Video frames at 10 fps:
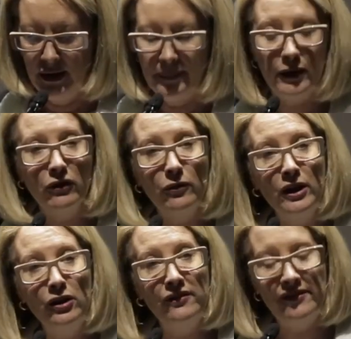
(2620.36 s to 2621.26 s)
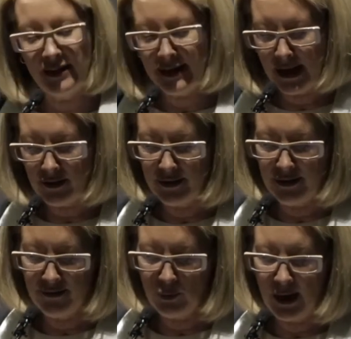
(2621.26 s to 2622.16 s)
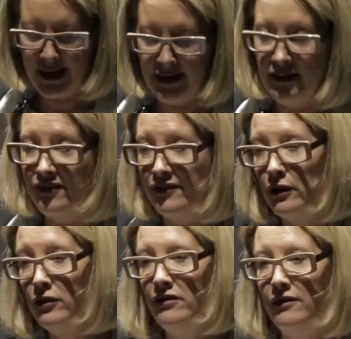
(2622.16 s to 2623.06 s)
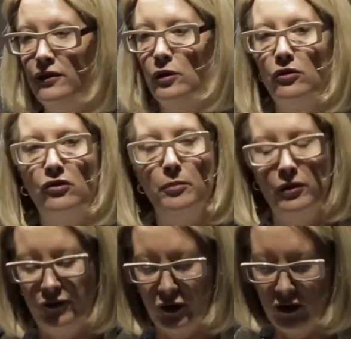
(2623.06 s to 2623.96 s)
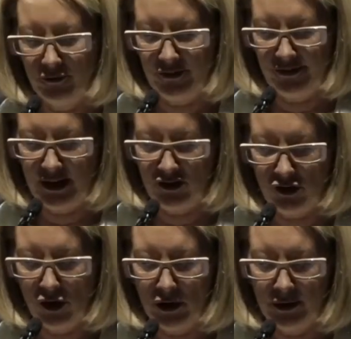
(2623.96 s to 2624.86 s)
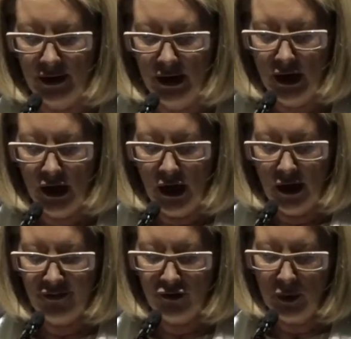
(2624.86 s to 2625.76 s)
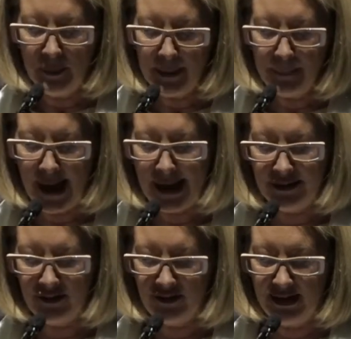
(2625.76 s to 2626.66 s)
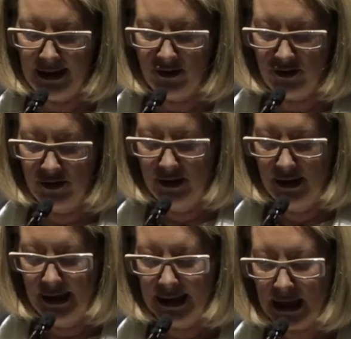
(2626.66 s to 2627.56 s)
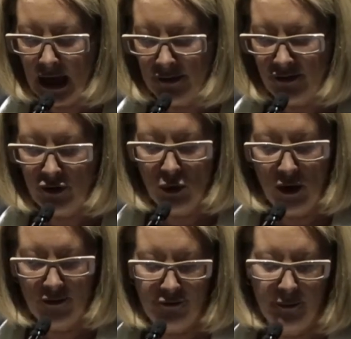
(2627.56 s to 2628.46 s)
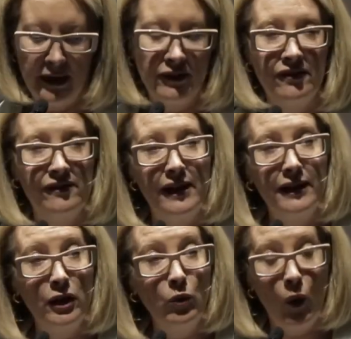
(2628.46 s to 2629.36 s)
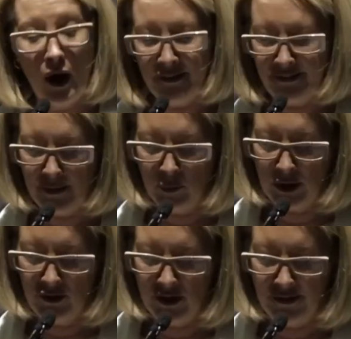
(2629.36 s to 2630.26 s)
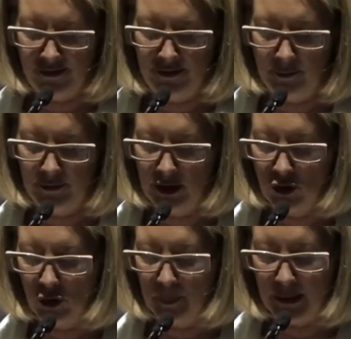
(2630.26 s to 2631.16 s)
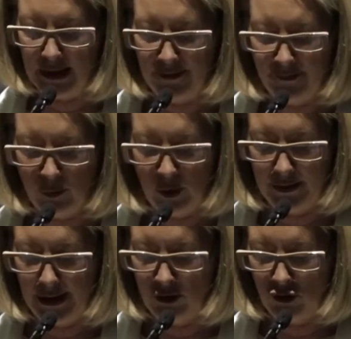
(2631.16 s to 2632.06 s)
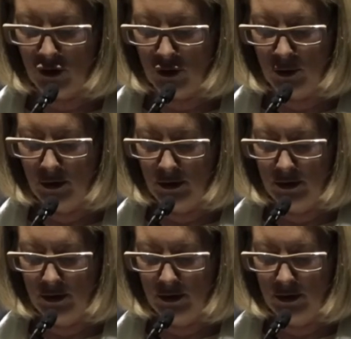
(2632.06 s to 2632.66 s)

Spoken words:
Because when you set out in this way, it's so difficult to move a conversation on. Assuming bad intent cuts you off from understanding why someone does something or believes what they do.